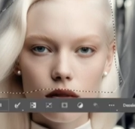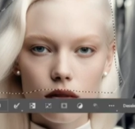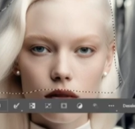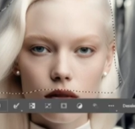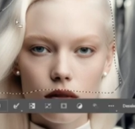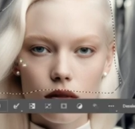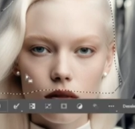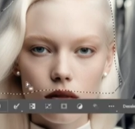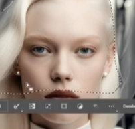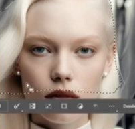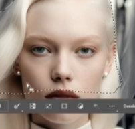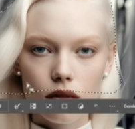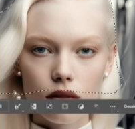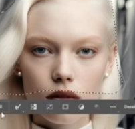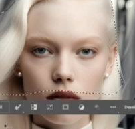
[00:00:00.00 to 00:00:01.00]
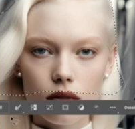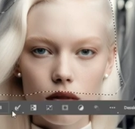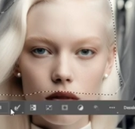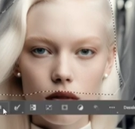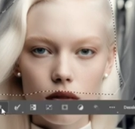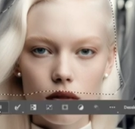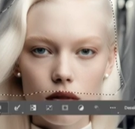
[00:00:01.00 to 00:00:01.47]

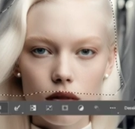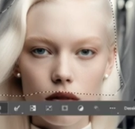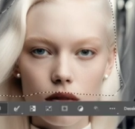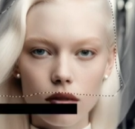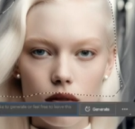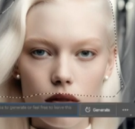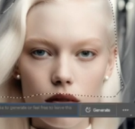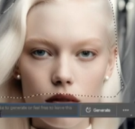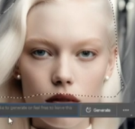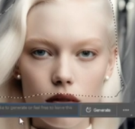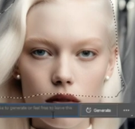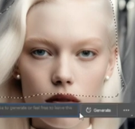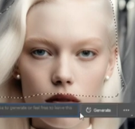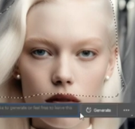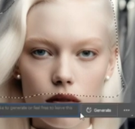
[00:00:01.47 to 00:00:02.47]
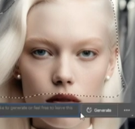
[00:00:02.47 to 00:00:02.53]
[no speech]